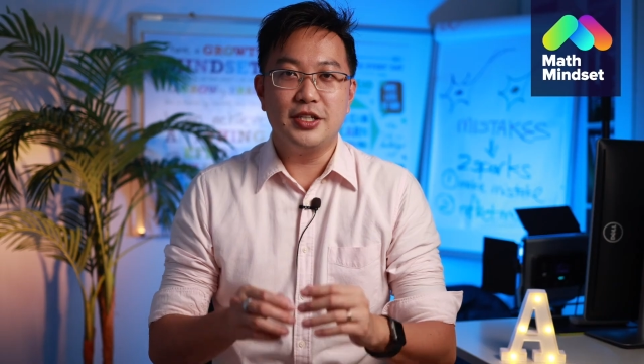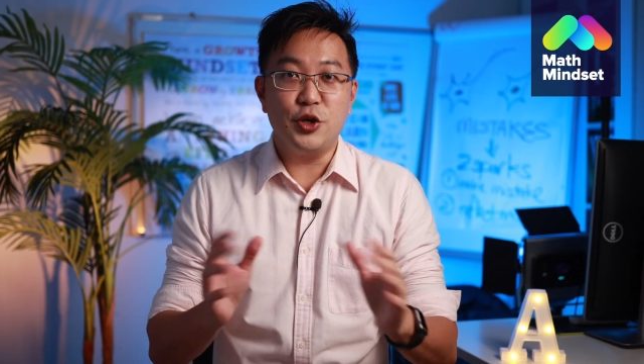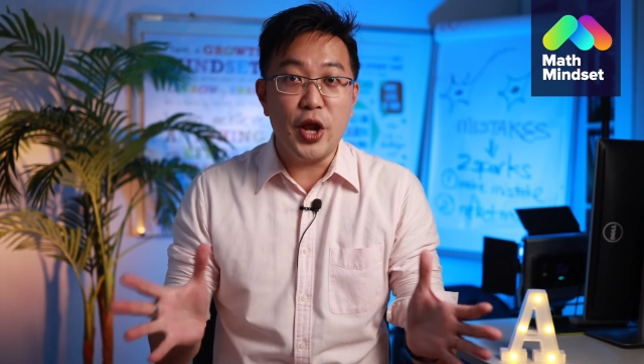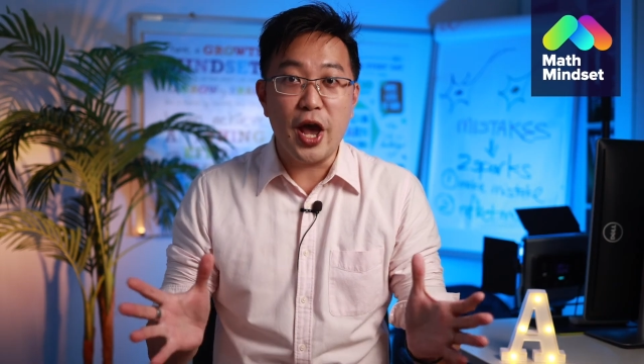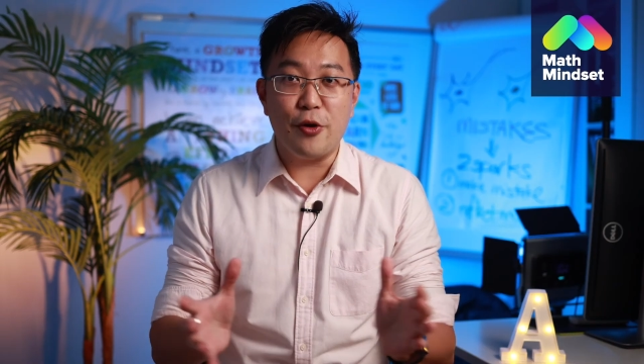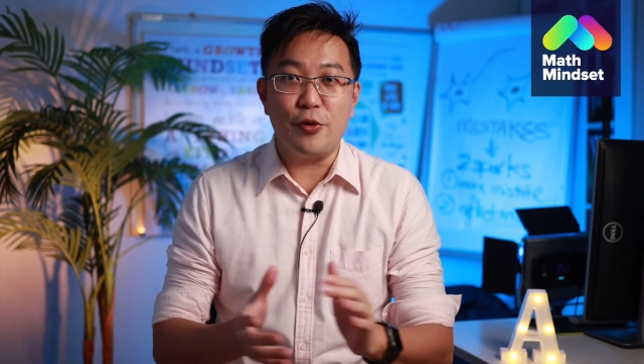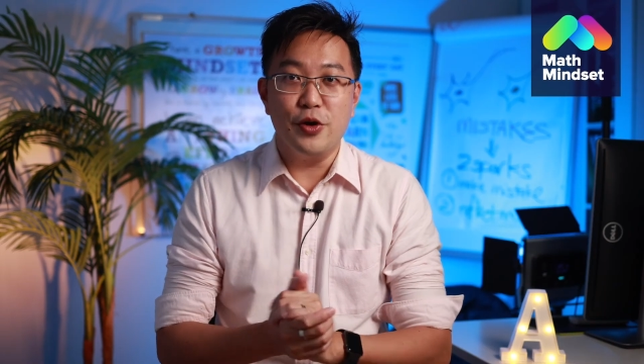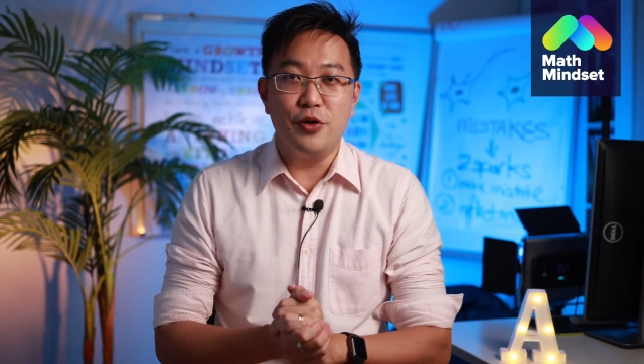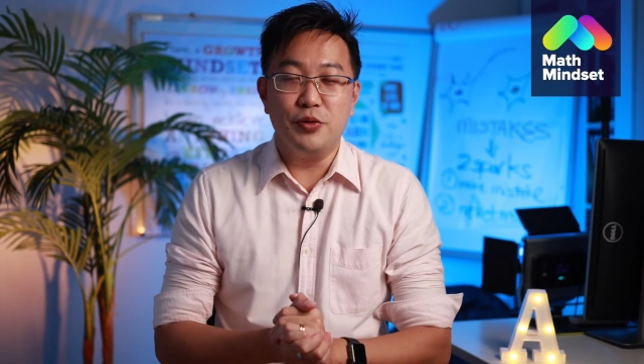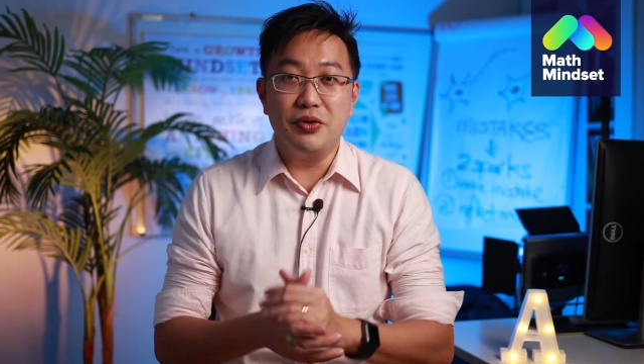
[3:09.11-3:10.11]
So now,
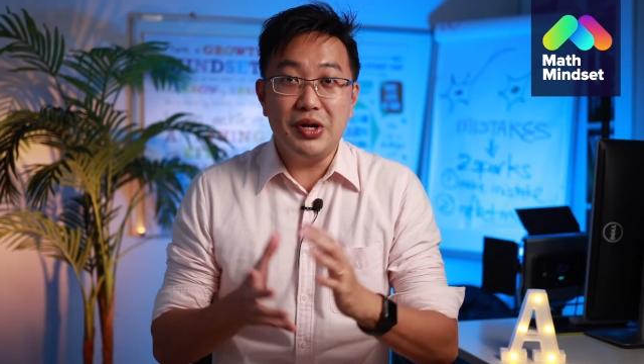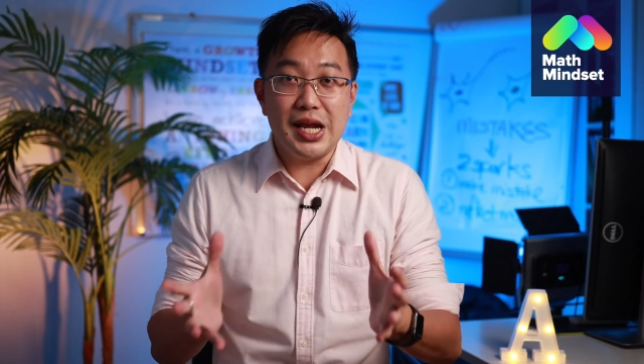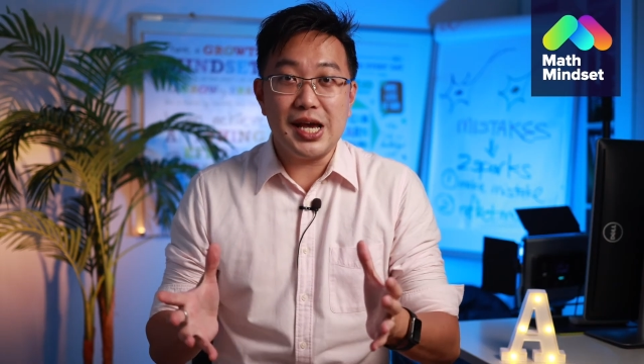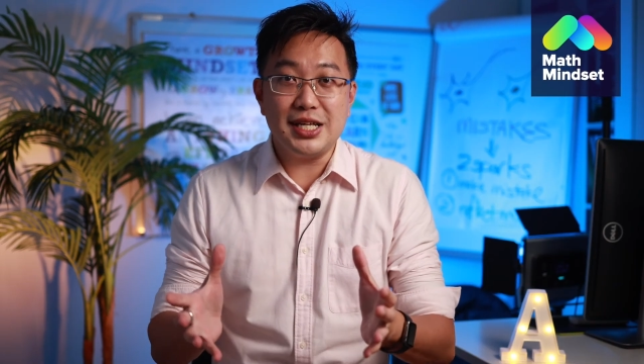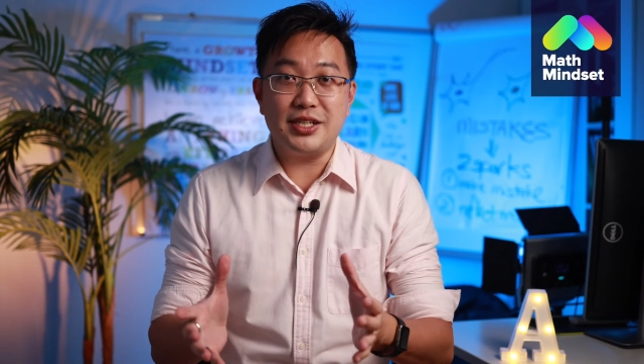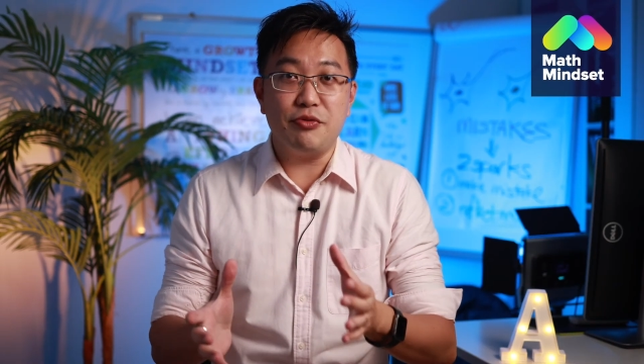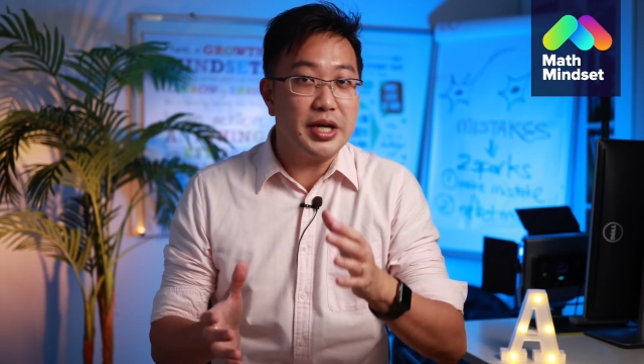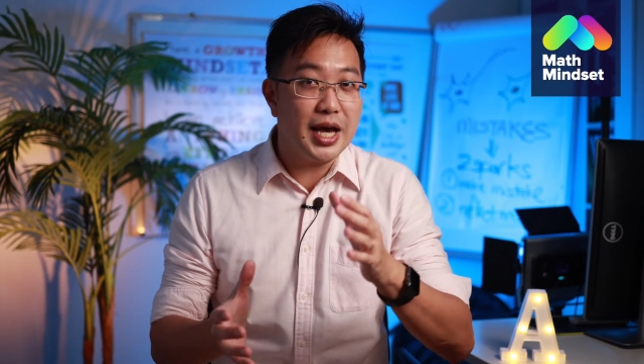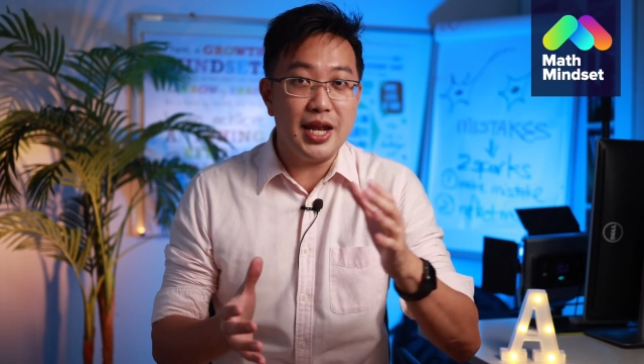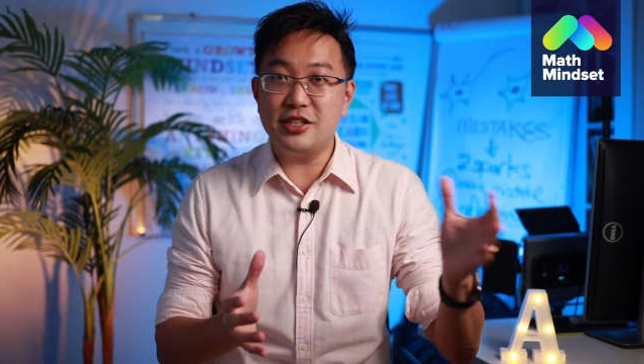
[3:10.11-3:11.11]
we realize that
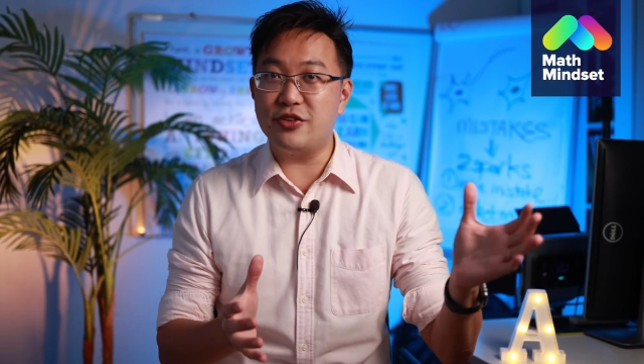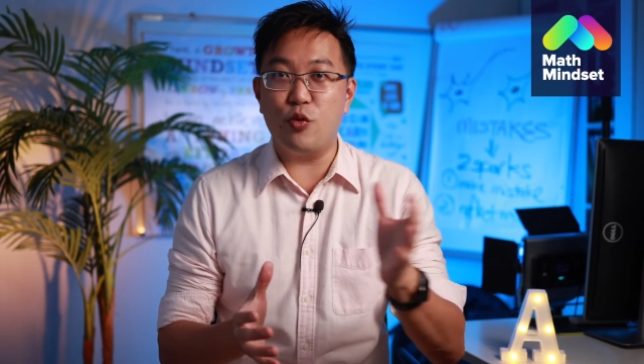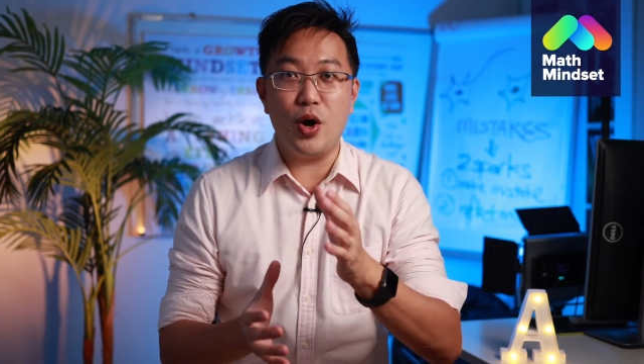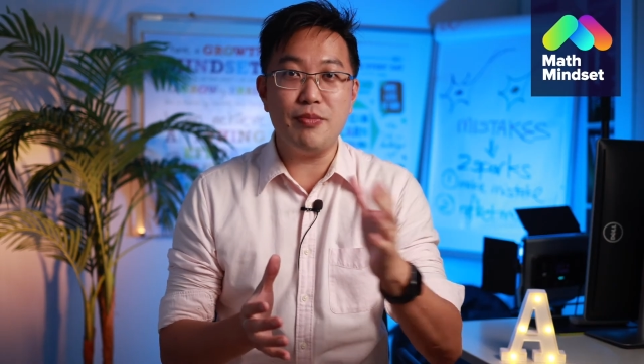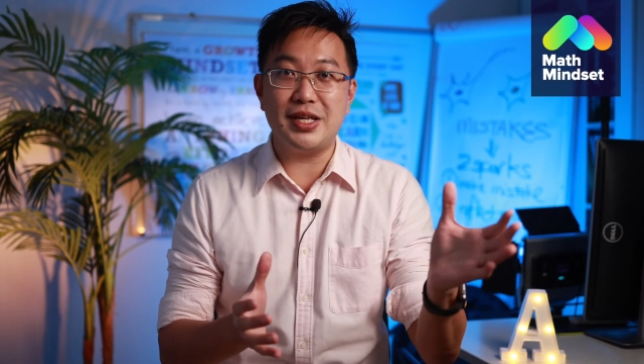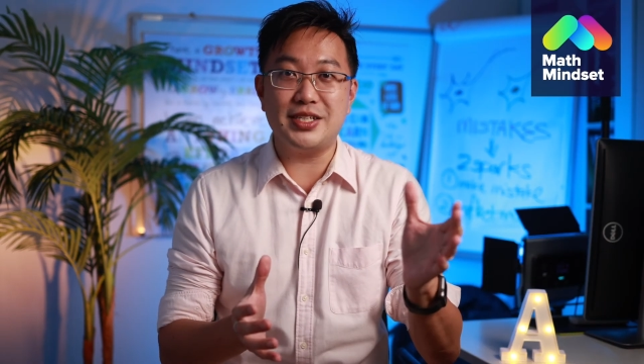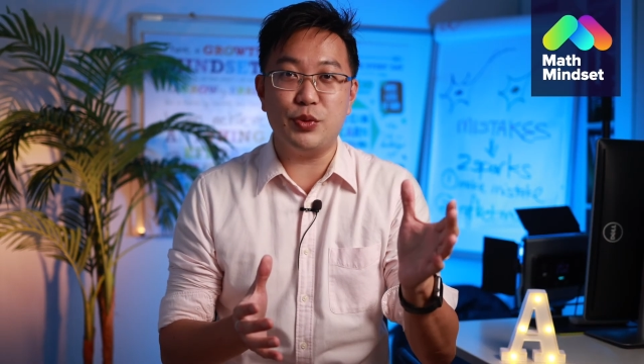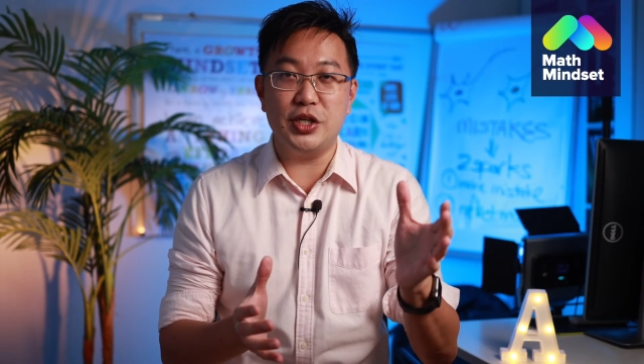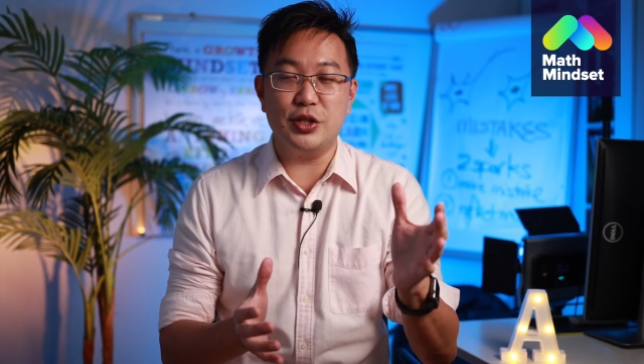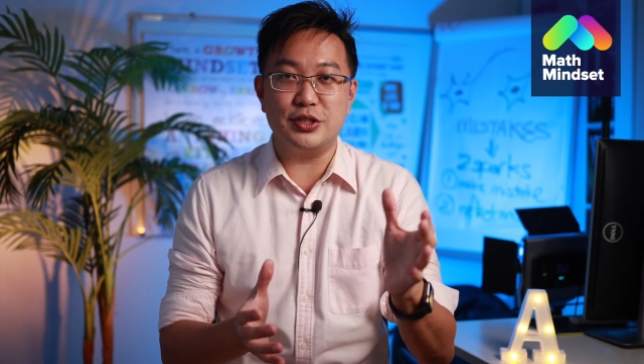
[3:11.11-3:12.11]
regardless of what method
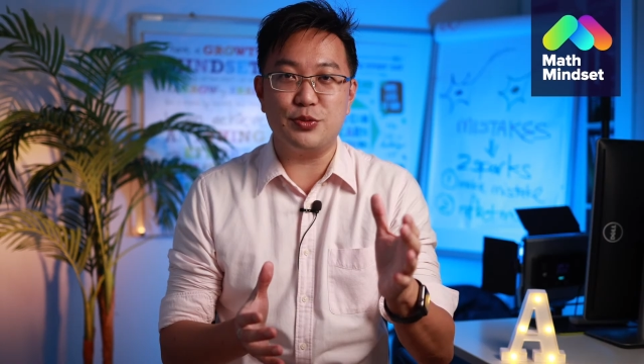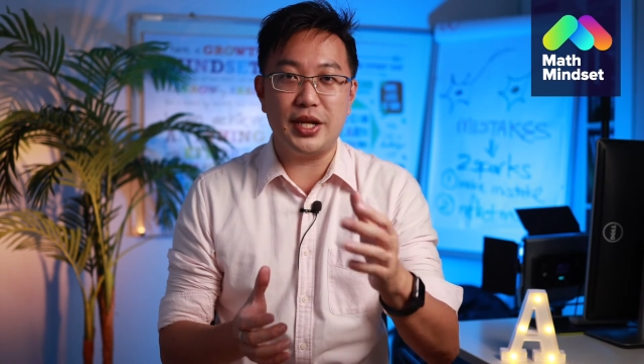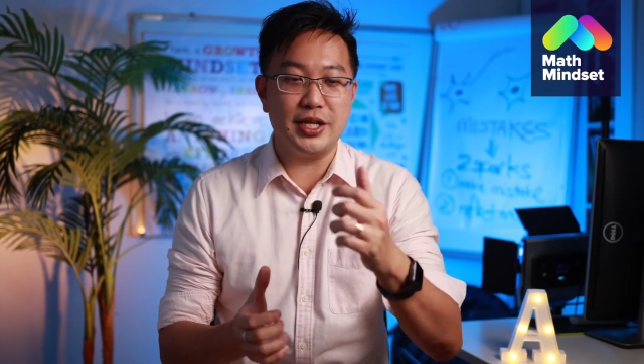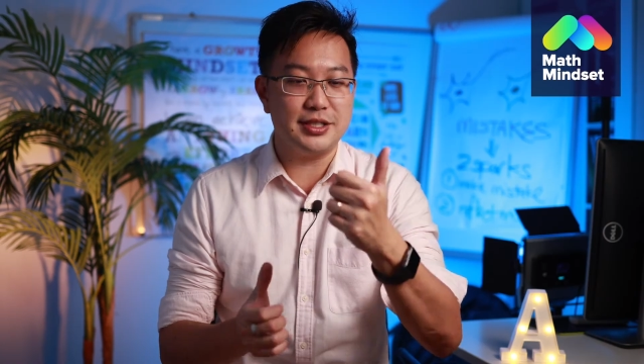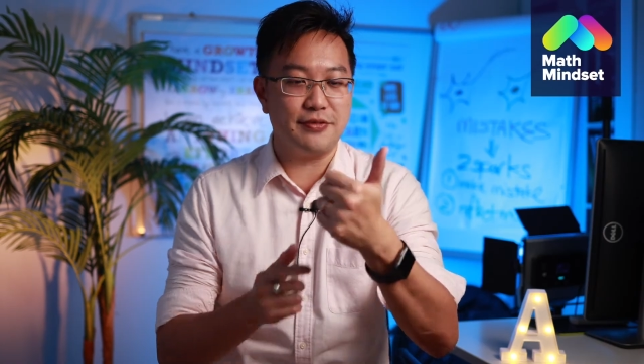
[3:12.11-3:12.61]
we use, whether it's a